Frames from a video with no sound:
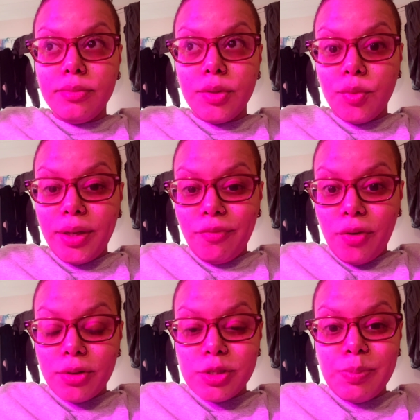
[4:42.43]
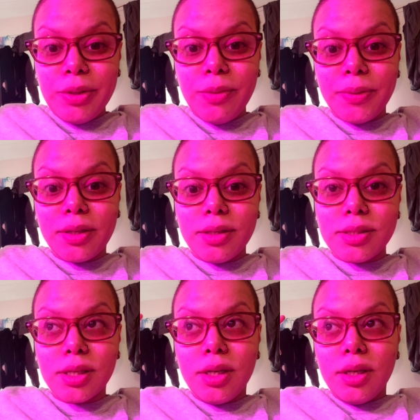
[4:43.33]
the rainforest spirit
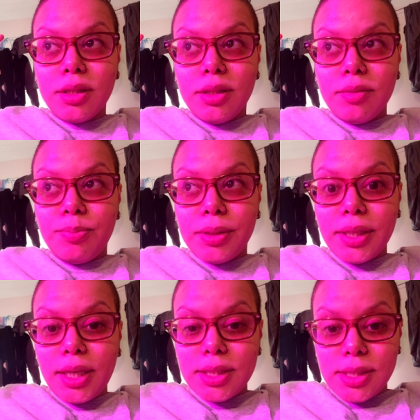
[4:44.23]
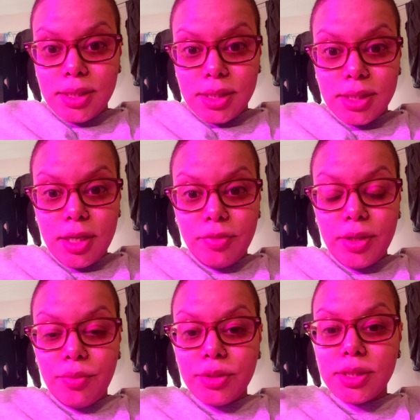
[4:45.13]
because the plants and the stuff
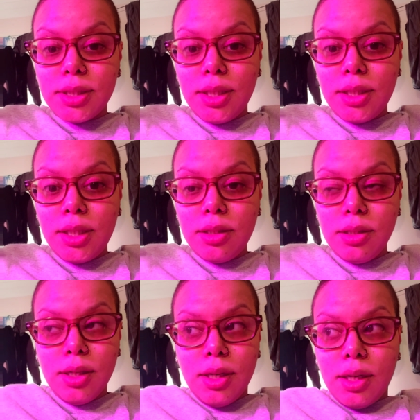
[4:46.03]
that we're seeing here,